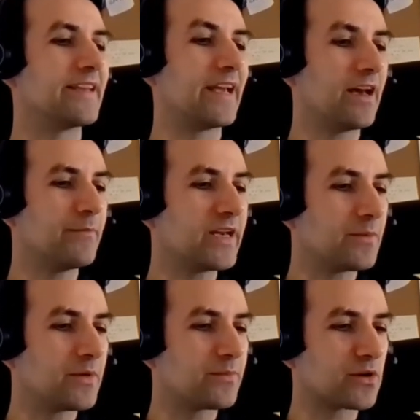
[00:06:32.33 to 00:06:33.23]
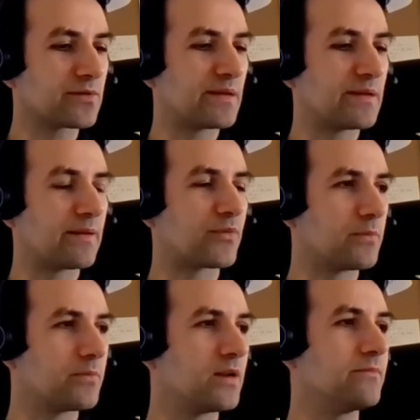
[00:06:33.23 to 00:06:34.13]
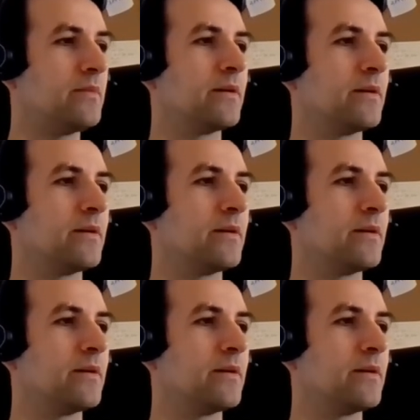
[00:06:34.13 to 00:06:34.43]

They have become a problem.